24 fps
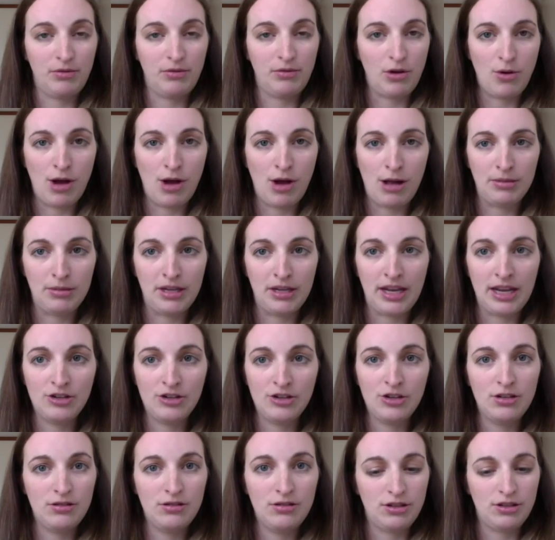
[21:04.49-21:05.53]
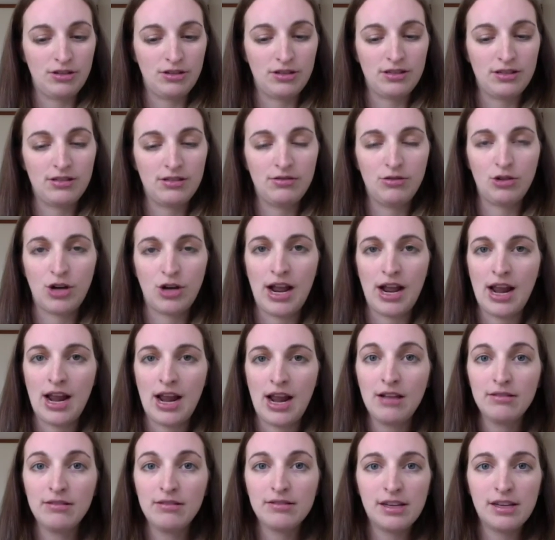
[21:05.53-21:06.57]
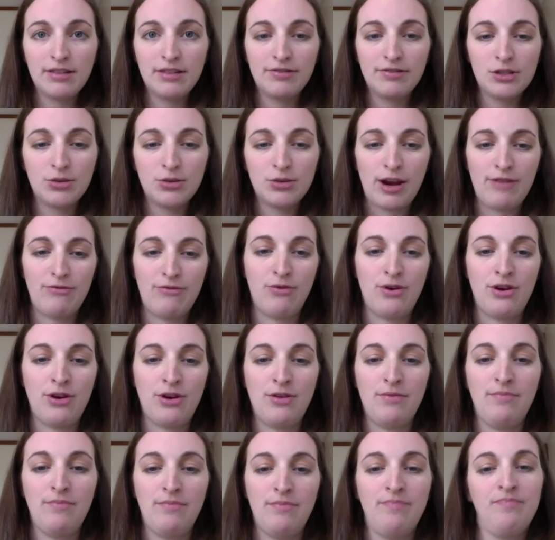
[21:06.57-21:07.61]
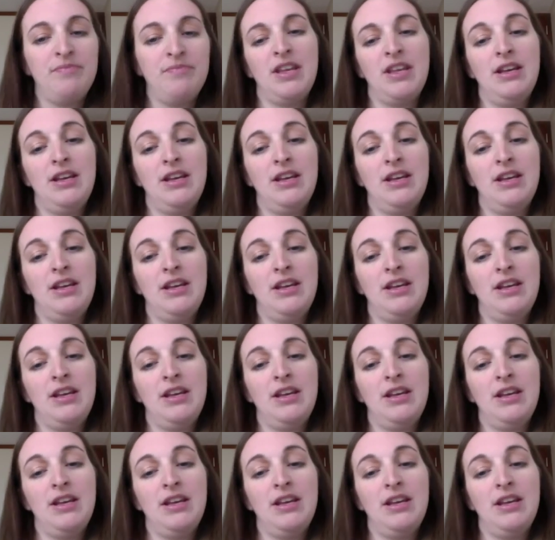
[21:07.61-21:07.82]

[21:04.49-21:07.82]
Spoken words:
No obligation, just try it out, see if it's right for you.